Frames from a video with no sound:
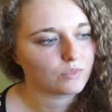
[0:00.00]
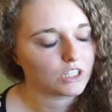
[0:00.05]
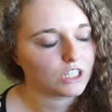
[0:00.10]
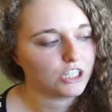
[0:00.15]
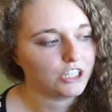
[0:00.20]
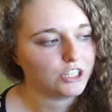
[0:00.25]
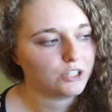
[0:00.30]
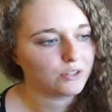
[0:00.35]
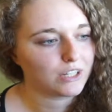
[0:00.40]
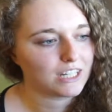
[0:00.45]

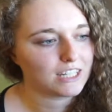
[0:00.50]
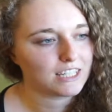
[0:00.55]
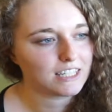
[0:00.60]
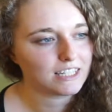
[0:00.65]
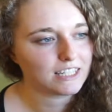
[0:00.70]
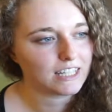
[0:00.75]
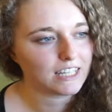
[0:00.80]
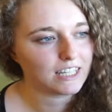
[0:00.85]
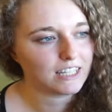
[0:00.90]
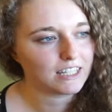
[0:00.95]
you can
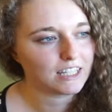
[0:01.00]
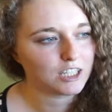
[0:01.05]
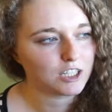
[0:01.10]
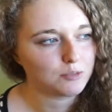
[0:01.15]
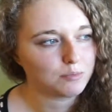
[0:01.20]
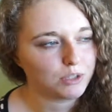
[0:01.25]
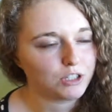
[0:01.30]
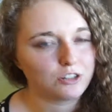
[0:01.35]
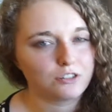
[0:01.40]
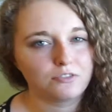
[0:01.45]
see this
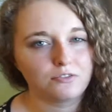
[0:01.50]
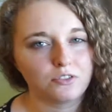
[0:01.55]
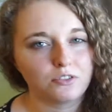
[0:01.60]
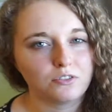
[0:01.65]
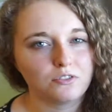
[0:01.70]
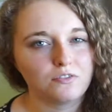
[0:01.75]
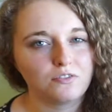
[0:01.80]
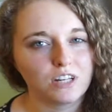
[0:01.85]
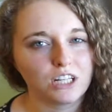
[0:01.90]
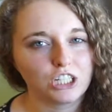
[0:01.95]

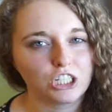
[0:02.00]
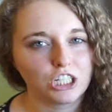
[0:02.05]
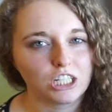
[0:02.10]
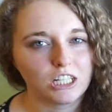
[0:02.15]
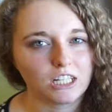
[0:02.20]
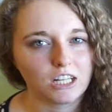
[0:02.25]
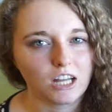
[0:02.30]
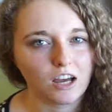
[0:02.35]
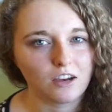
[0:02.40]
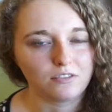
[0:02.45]
beautiful
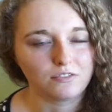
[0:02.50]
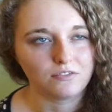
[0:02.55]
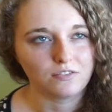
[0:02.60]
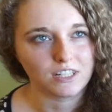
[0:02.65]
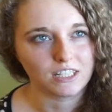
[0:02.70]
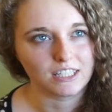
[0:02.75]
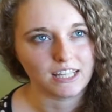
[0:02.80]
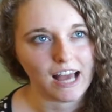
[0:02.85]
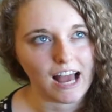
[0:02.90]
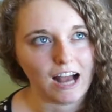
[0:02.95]
vision of
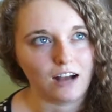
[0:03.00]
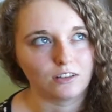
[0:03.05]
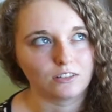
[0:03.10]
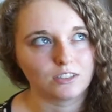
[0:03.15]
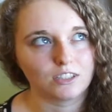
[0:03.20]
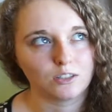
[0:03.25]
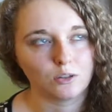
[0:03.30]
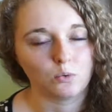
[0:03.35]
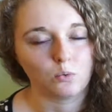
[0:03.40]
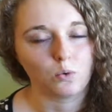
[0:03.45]
this
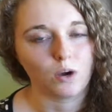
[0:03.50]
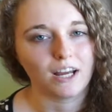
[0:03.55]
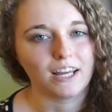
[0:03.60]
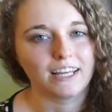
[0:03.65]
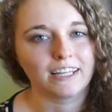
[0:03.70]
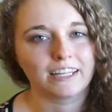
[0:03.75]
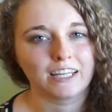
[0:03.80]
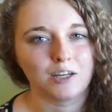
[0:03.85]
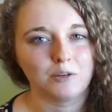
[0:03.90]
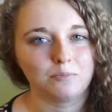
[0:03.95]
house and what
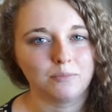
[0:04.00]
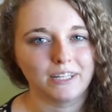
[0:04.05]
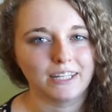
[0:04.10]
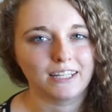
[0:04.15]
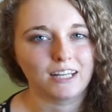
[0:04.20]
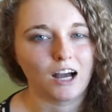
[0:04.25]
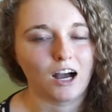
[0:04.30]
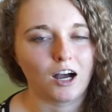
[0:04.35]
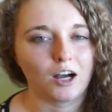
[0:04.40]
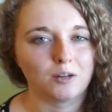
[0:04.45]
it can
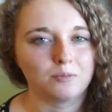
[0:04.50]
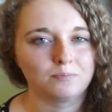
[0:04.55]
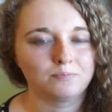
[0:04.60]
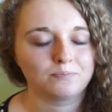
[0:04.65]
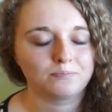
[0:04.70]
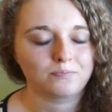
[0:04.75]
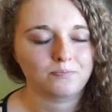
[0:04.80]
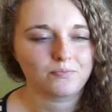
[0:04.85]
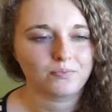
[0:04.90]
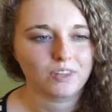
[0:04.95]
become.
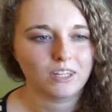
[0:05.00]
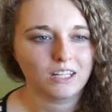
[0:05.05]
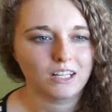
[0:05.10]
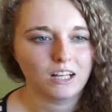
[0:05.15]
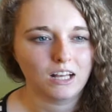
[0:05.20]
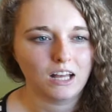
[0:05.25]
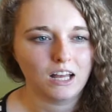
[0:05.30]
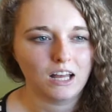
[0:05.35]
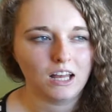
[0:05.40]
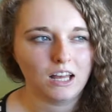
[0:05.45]

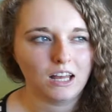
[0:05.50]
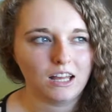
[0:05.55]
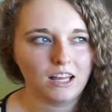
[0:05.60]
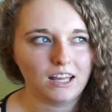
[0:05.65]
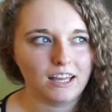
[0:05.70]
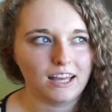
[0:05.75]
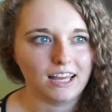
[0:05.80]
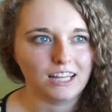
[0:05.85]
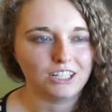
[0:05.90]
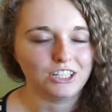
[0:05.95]

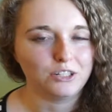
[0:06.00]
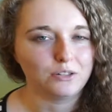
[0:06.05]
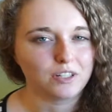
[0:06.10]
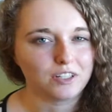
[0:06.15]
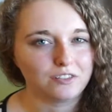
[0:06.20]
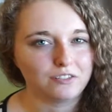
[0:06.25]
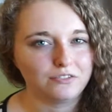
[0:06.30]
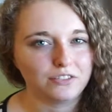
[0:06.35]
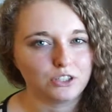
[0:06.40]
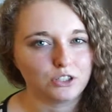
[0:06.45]
And you
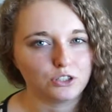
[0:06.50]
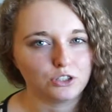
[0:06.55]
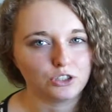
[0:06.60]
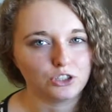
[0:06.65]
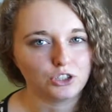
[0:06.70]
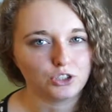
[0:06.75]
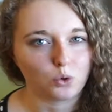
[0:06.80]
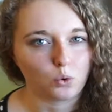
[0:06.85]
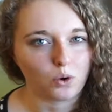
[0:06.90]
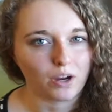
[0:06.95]
could feel
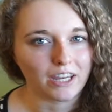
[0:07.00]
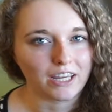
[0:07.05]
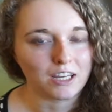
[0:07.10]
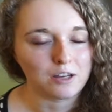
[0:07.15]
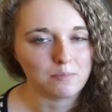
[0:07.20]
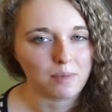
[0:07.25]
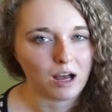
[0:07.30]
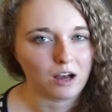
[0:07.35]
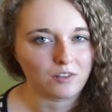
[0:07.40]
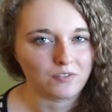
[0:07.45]
joy
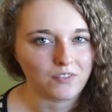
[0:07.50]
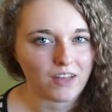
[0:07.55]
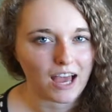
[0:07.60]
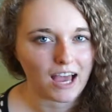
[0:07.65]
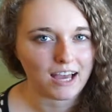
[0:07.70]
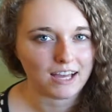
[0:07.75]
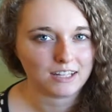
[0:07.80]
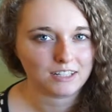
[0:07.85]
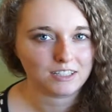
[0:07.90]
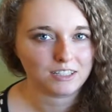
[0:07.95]
about
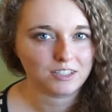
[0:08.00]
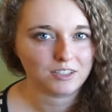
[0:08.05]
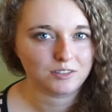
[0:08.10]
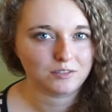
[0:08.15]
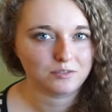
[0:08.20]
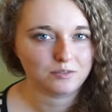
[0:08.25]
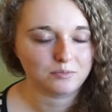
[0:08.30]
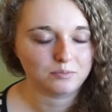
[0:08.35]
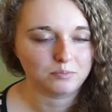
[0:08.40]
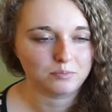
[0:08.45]
that
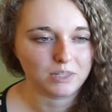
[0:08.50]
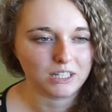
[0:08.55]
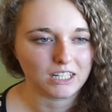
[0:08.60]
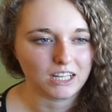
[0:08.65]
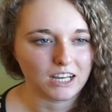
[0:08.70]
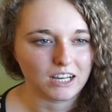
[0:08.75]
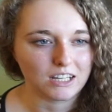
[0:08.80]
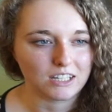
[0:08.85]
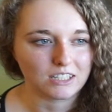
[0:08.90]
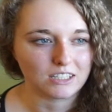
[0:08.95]

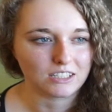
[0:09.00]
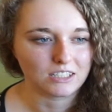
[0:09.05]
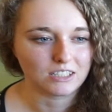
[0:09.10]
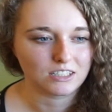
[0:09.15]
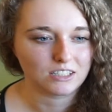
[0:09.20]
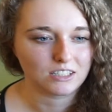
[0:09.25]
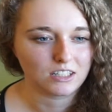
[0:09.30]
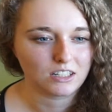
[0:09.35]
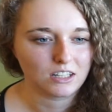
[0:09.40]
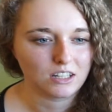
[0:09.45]

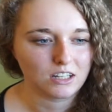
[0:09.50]
because